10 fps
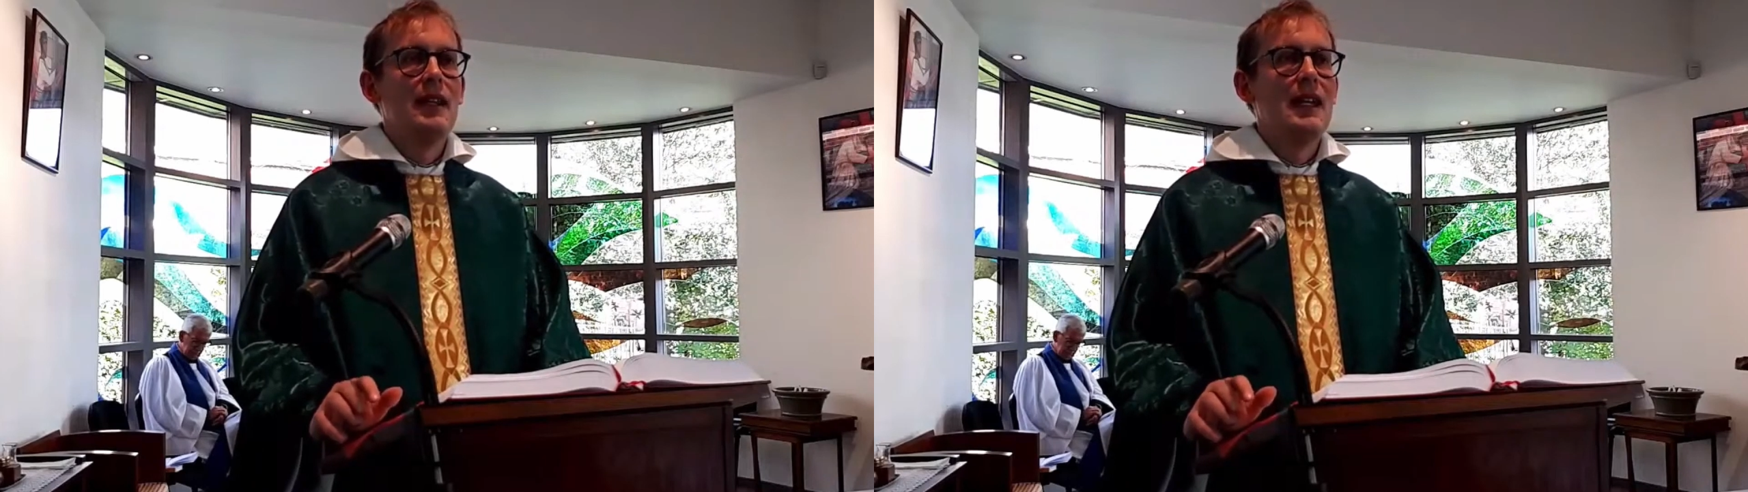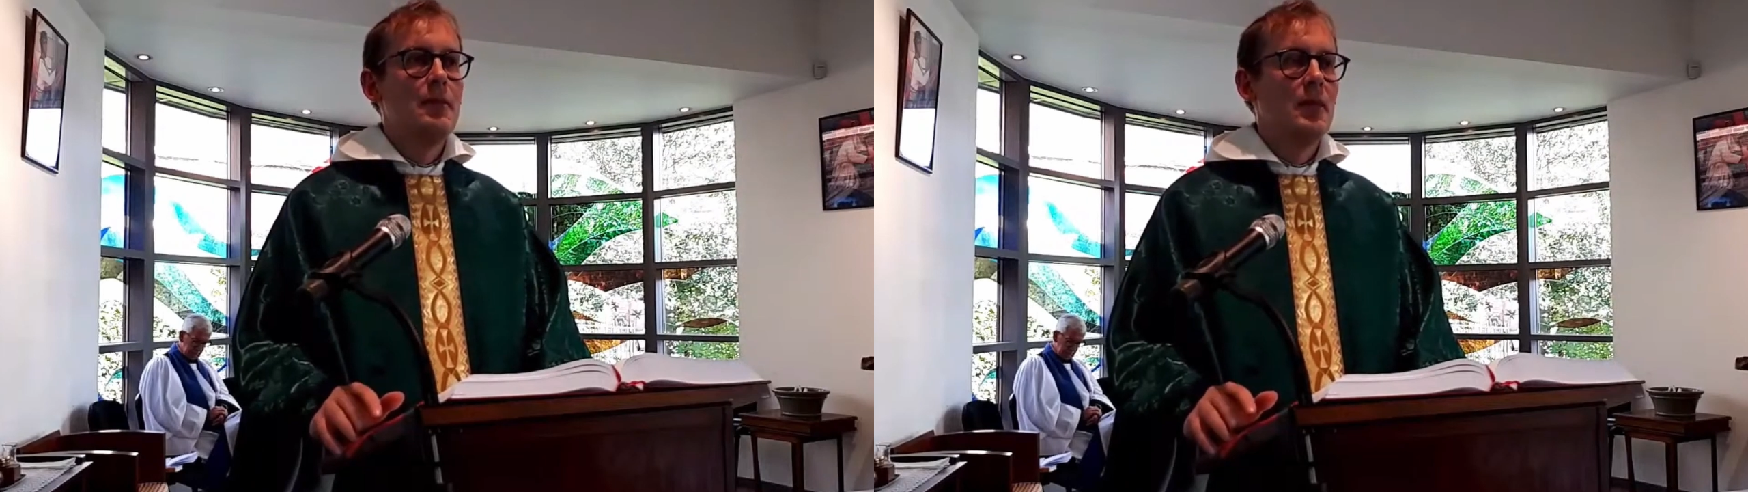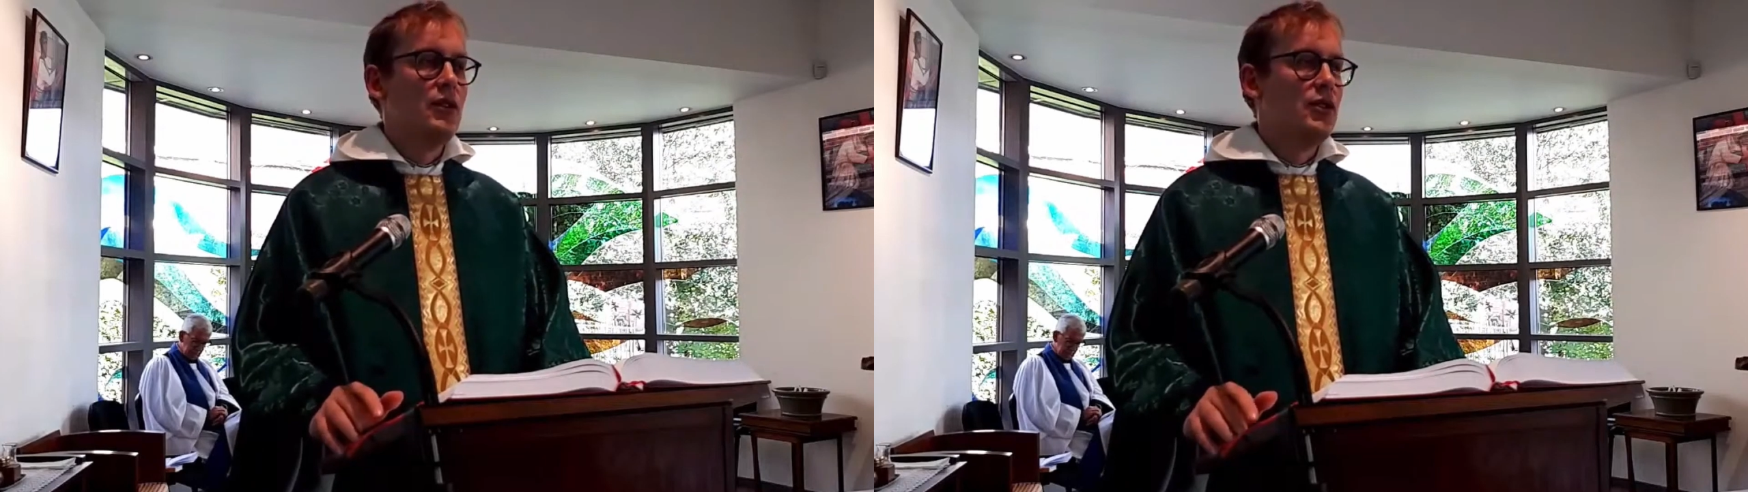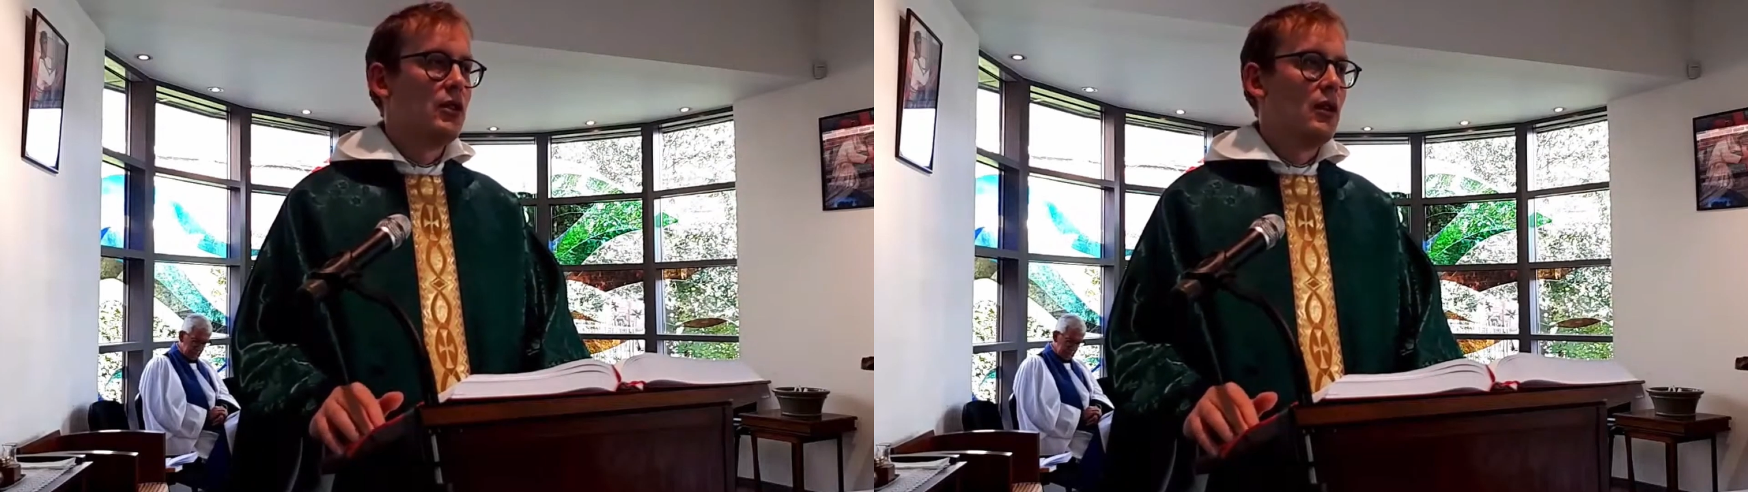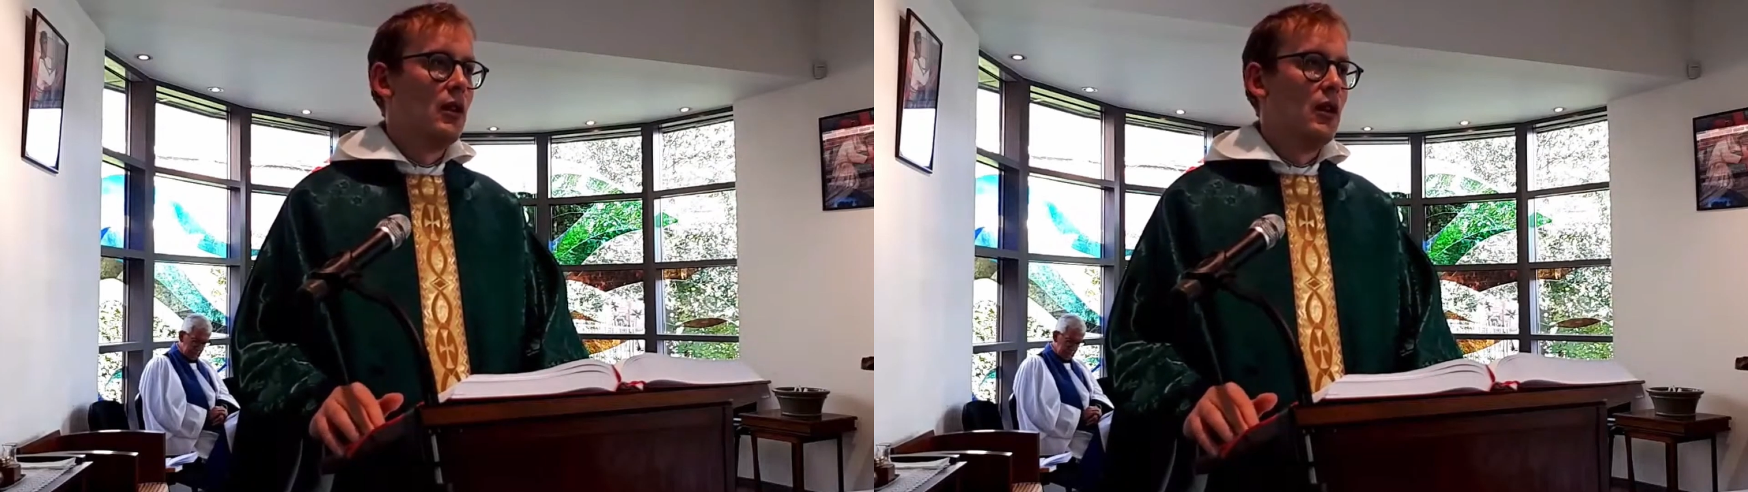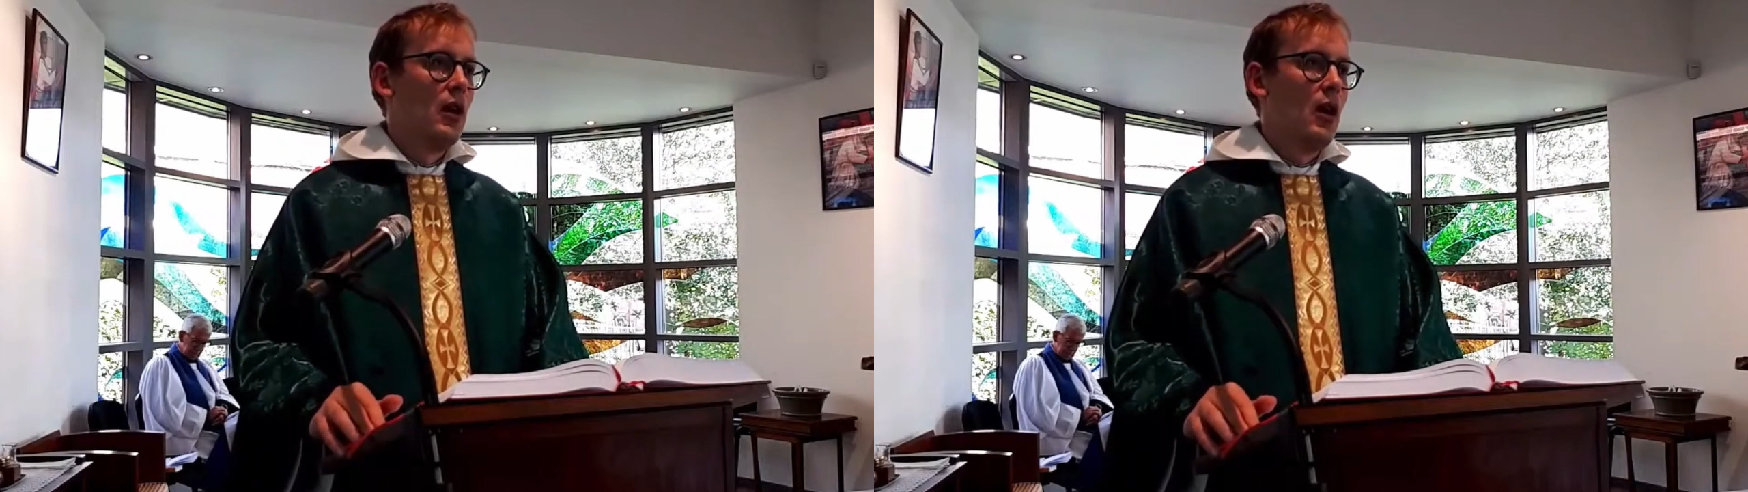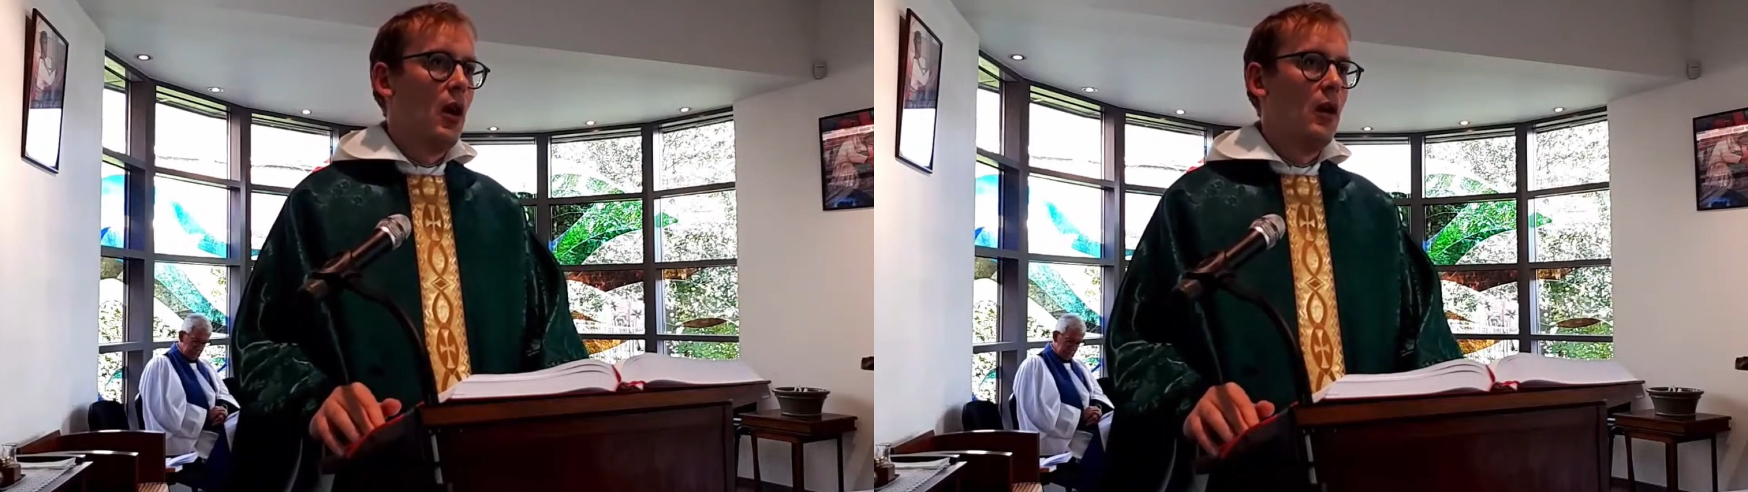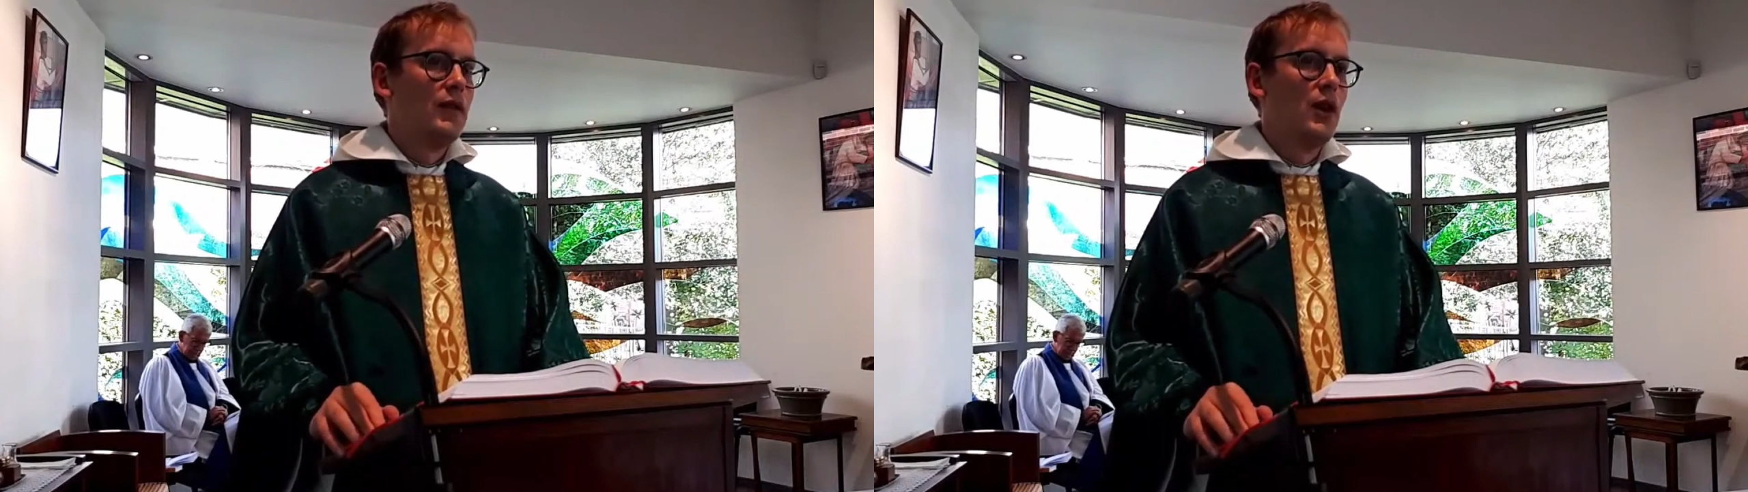the image
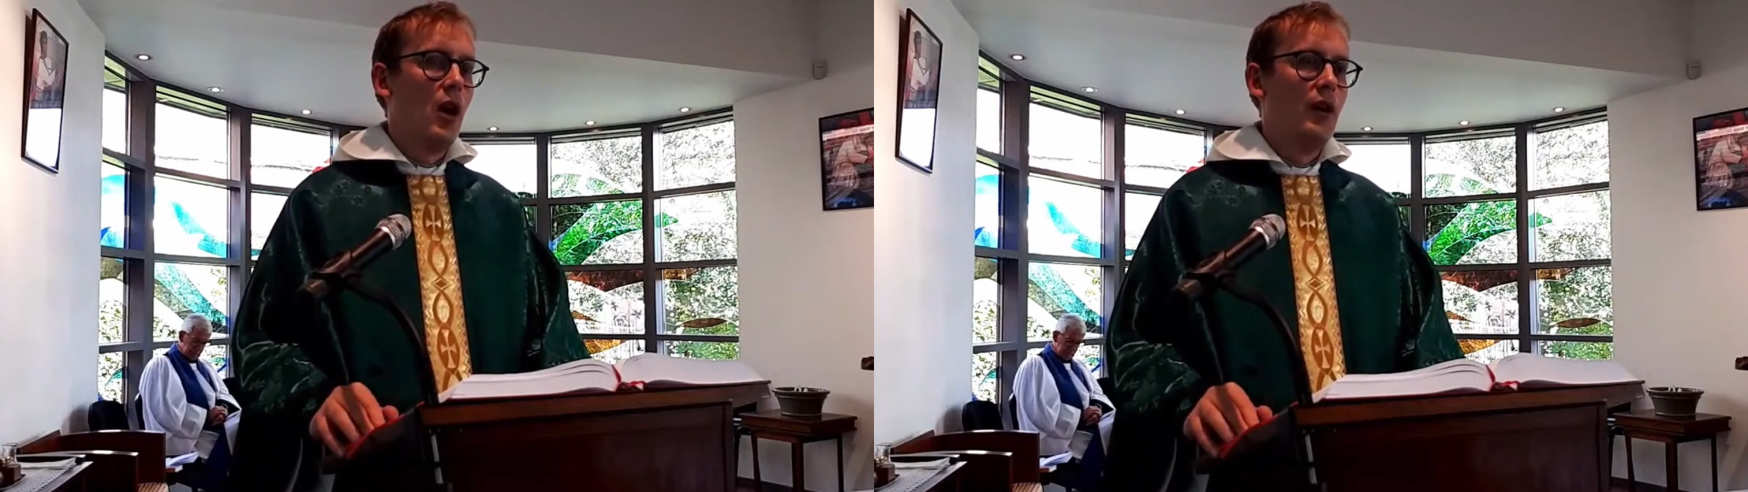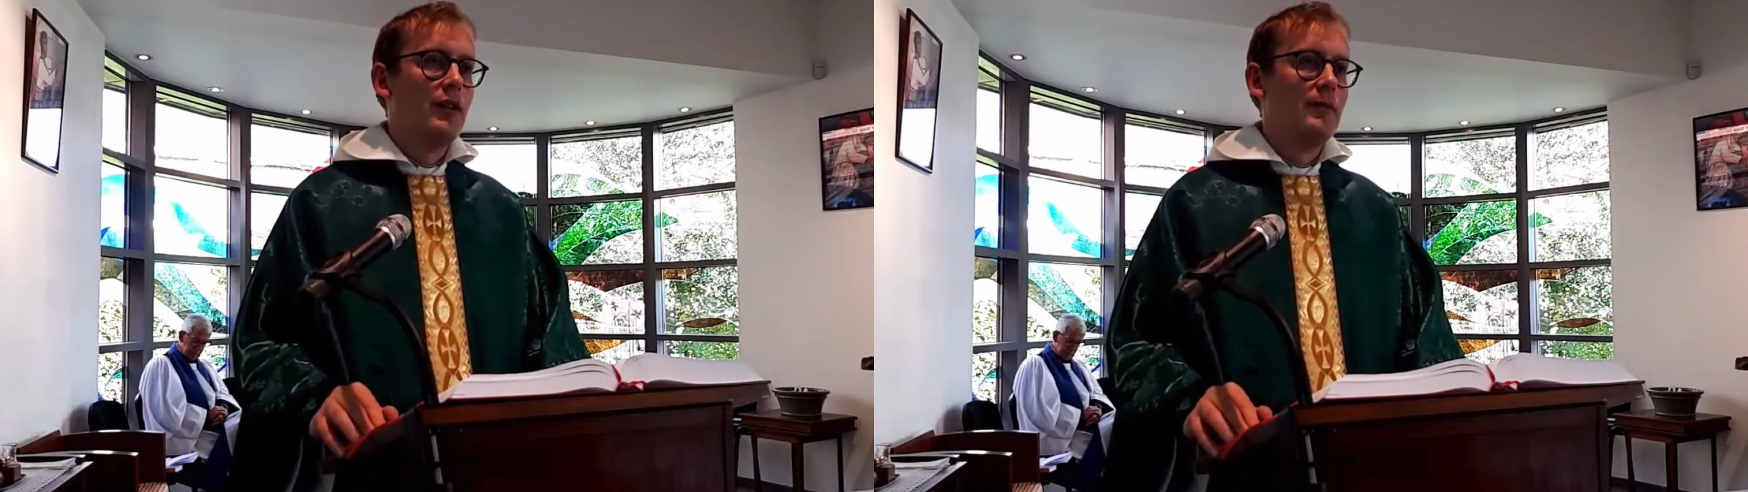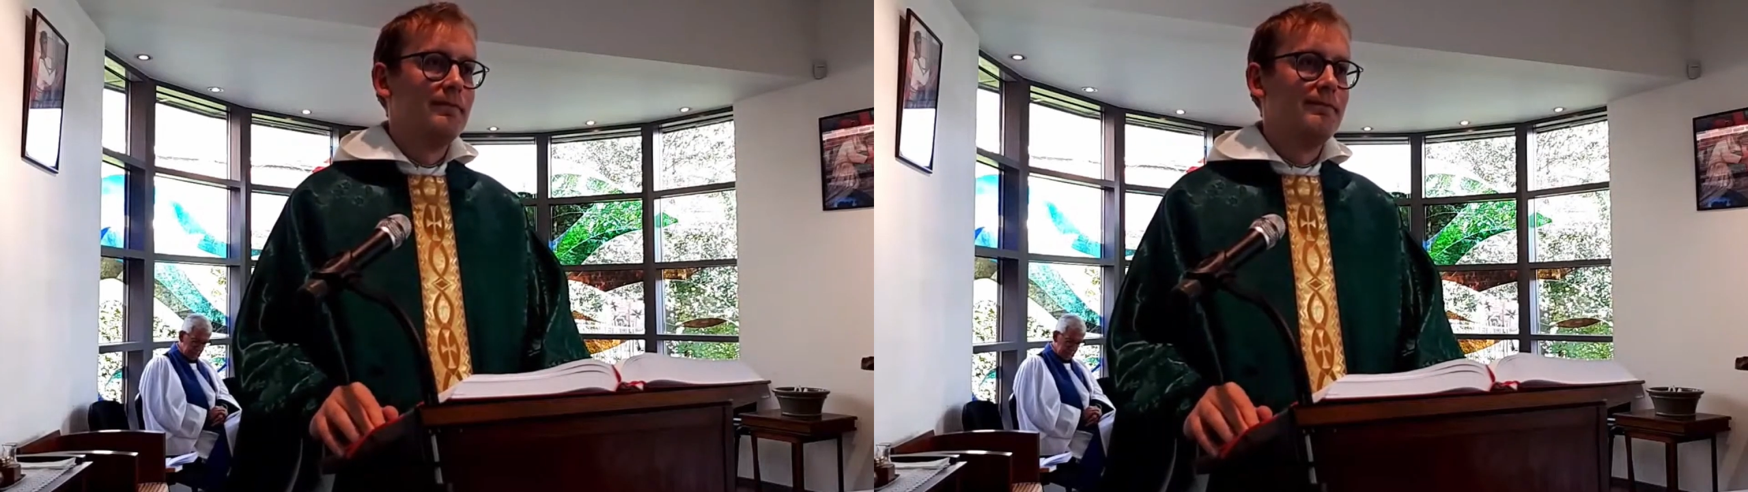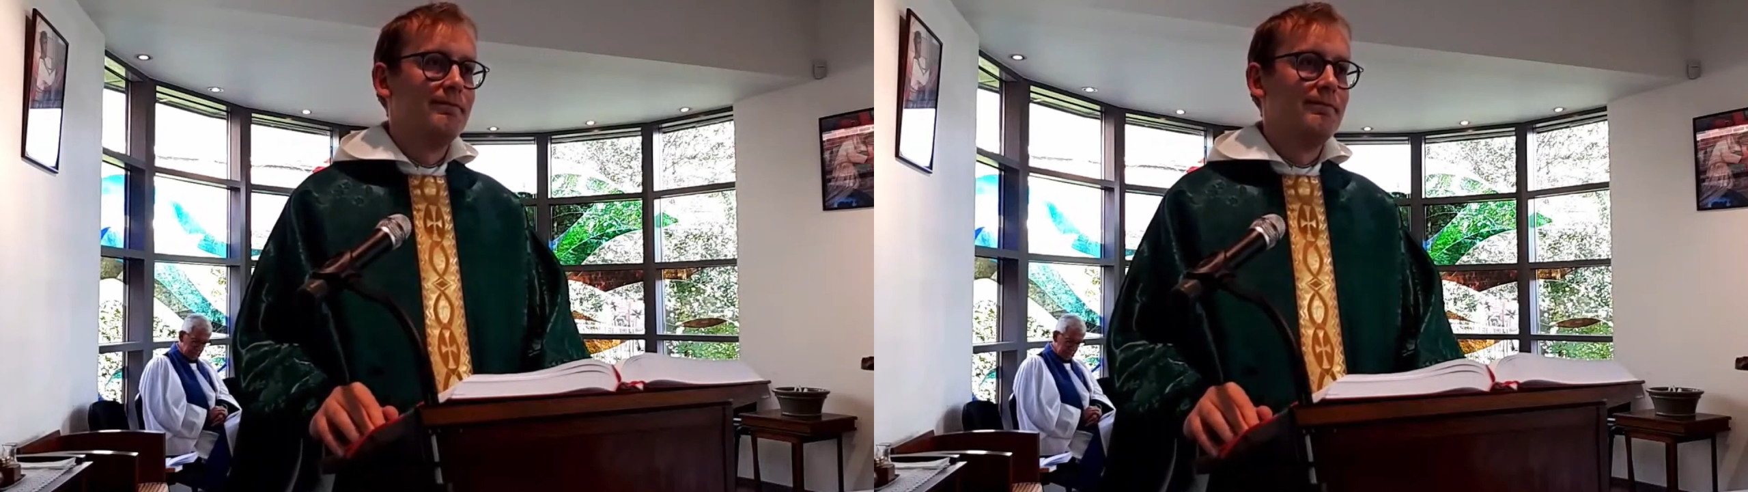of God.